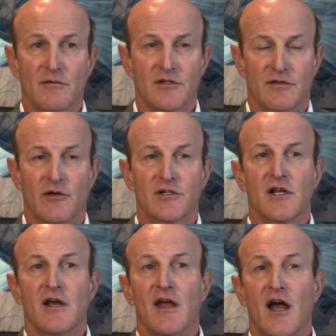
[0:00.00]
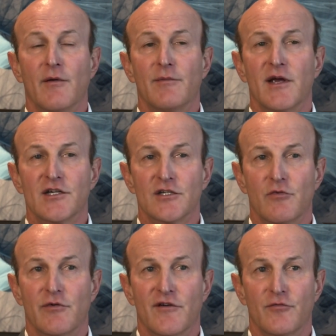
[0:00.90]
So that was how many patients
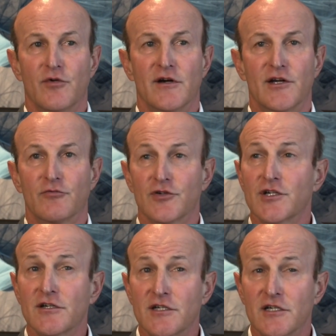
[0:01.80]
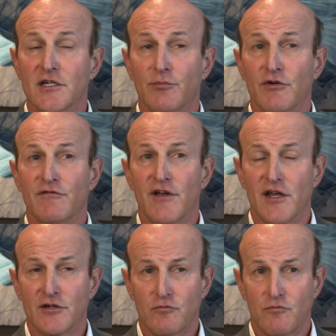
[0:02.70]
we would have to put an atrial shunt in to
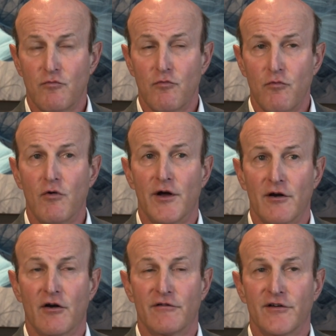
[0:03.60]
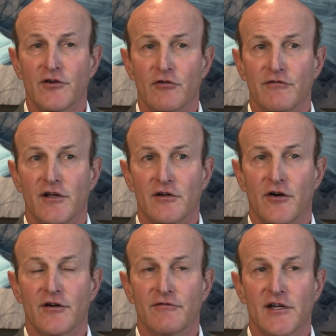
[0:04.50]
prevent one heart failure event,
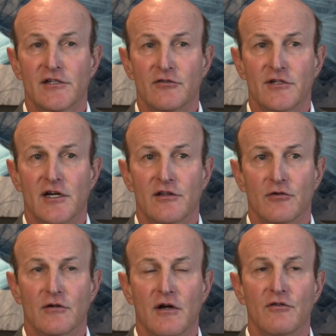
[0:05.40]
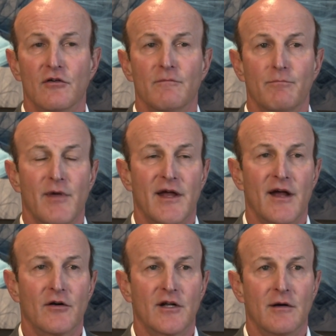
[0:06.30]
cardiovascular death, or other bad
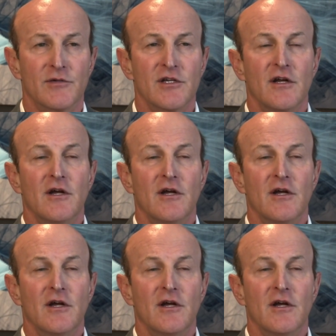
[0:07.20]
outcomes.